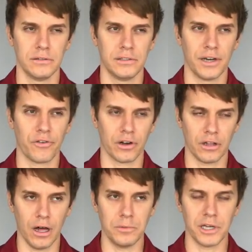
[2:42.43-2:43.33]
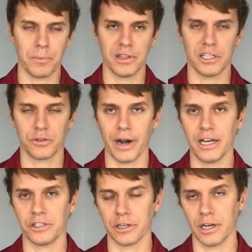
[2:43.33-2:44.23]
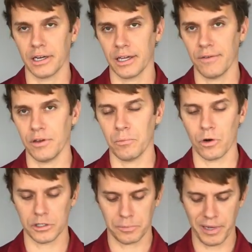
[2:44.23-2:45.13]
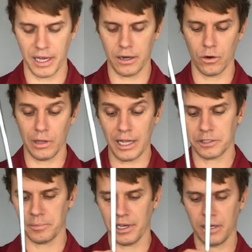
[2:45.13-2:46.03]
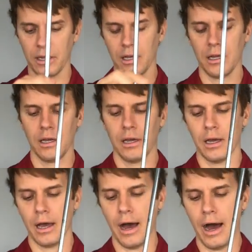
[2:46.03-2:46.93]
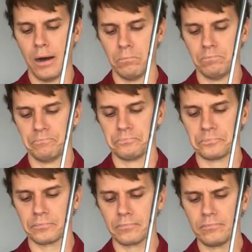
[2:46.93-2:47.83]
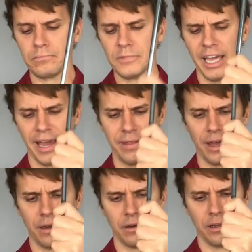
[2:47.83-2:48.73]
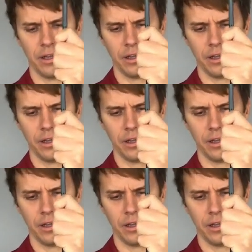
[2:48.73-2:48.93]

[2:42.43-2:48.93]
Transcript: different clubs up in this range are going to give you more spin or less spin. And then,